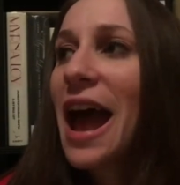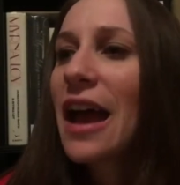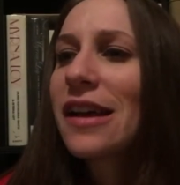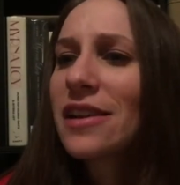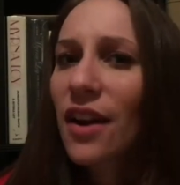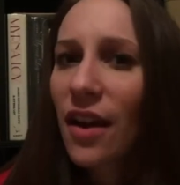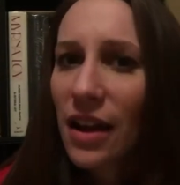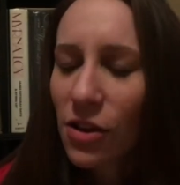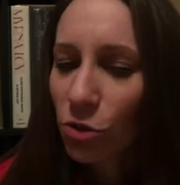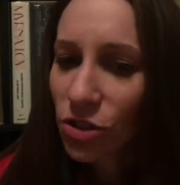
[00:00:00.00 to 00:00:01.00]
And
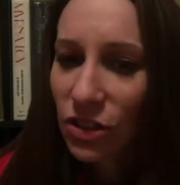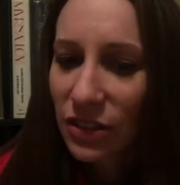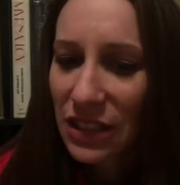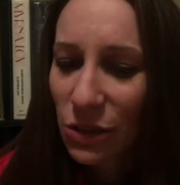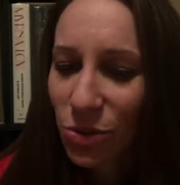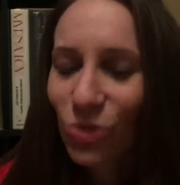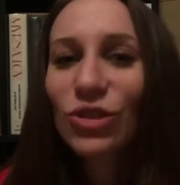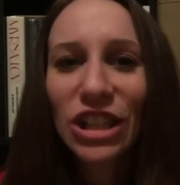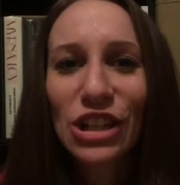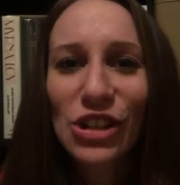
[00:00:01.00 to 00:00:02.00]
it was
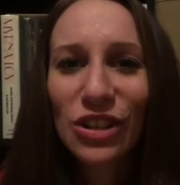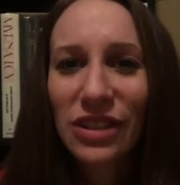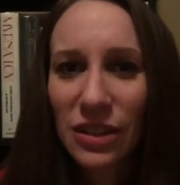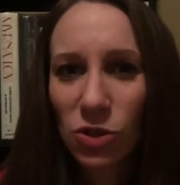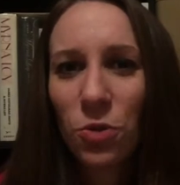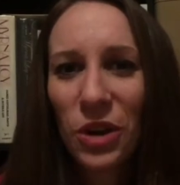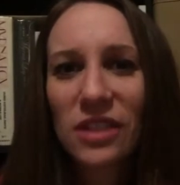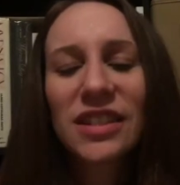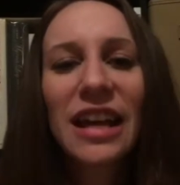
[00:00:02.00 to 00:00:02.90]
really good, this twist.